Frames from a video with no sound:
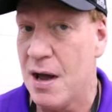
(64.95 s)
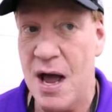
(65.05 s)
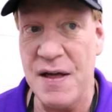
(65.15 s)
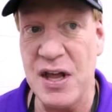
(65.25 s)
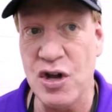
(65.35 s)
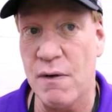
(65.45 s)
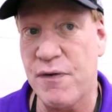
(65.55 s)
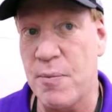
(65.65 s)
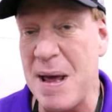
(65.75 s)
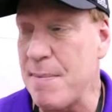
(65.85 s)
And then,
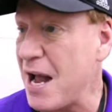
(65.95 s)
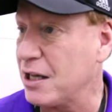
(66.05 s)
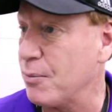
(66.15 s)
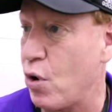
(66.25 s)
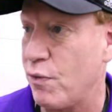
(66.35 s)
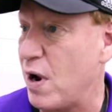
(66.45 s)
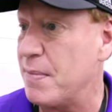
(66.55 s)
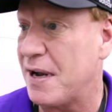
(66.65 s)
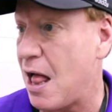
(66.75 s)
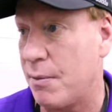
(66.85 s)
for Ben McLemore and Ray
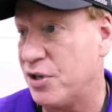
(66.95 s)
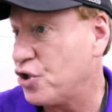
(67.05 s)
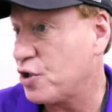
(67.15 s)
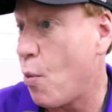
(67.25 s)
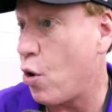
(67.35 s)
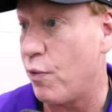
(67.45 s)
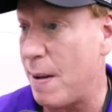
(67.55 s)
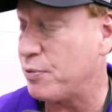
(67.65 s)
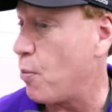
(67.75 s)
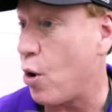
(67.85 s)
McCallum, it's just more
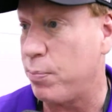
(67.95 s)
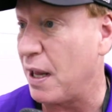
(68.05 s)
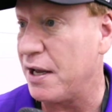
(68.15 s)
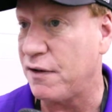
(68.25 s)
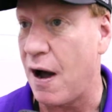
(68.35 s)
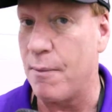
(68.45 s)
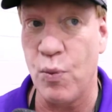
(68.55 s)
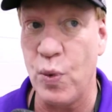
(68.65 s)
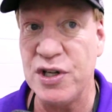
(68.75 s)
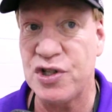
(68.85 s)
reps, more playing
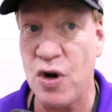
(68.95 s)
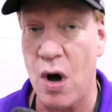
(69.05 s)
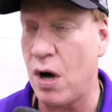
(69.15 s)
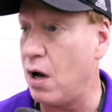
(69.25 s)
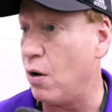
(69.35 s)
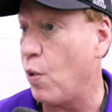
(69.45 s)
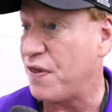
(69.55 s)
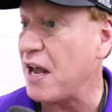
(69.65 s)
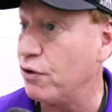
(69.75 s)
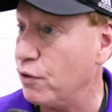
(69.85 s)
time. We saw what
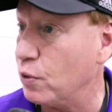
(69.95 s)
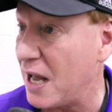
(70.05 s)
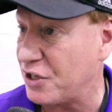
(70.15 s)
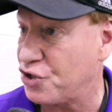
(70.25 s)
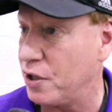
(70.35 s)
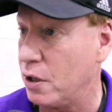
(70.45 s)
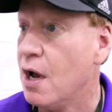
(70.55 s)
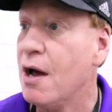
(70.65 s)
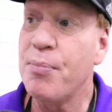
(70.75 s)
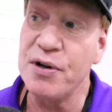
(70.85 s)
they could do last year,
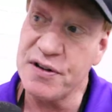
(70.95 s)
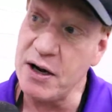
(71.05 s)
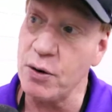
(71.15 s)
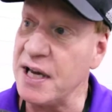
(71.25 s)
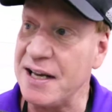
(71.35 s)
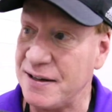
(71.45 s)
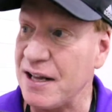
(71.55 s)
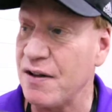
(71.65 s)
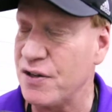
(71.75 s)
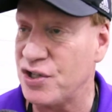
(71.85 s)
particularly at the
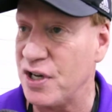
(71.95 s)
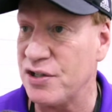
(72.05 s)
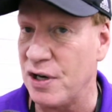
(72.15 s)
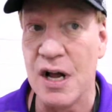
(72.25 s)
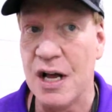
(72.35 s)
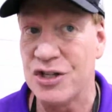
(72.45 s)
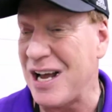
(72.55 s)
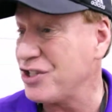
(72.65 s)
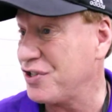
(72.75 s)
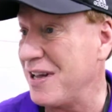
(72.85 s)
end of the season. So I
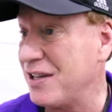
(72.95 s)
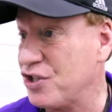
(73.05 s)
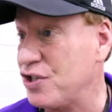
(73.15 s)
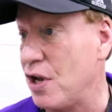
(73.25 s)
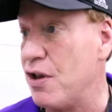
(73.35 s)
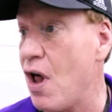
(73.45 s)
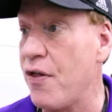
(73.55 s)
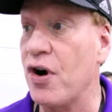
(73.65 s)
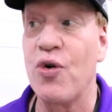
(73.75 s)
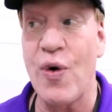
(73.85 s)
just think this is
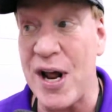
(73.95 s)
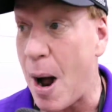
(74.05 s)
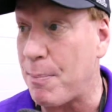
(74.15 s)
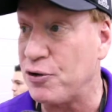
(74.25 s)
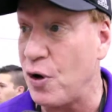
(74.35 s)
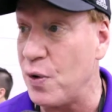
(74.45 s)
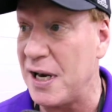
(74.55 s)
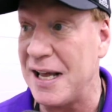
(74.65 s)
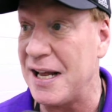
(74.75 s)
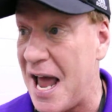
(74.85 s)
another great
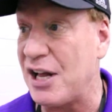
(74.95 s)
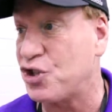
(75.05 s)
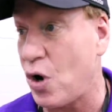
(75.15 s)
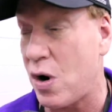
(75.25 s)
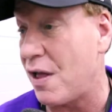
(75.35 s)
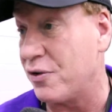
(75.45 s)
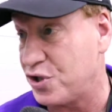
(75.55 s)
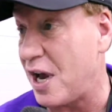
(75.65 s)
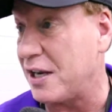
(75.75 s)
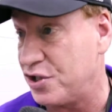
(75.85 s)
opportunity to get a head start on their
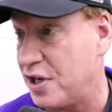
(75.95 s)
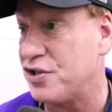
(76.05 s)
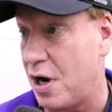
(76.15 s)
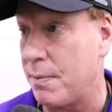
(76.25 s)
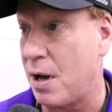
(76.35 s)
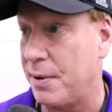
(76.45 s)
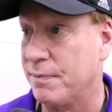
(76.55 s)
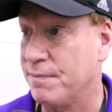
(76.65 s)
second season upcoming.